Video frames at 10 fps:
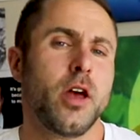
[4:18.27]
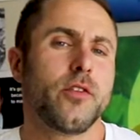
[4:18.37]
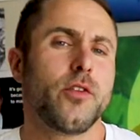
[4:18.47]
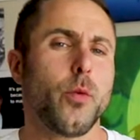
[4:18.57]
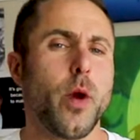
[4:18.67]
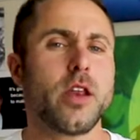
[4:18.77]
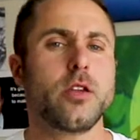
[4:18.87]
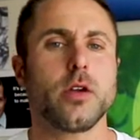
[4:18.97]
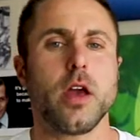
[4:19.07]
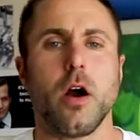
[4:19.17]
for when
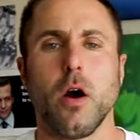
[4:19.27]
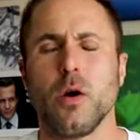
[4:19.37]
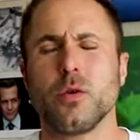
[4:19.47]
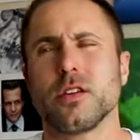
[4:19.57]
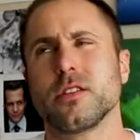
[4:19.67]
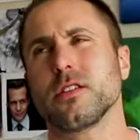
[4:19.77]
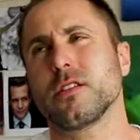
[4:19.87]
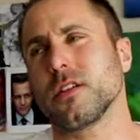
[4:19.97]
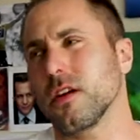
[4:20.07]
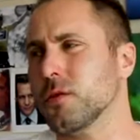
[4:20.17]
you get older, you're
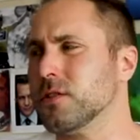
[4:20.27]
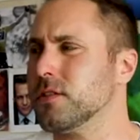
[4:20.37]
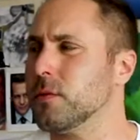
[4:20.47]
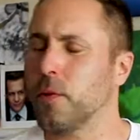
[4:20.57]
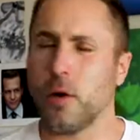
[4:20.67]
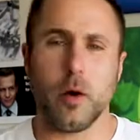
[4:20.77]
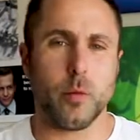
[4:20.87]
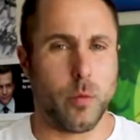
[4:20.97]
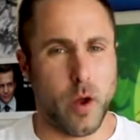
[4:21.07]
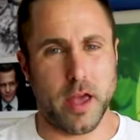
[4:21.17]
going to put
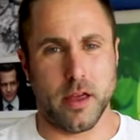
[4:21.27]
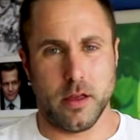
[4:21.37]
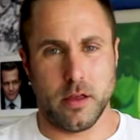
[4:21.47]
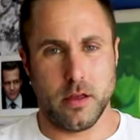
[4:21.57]
on weight.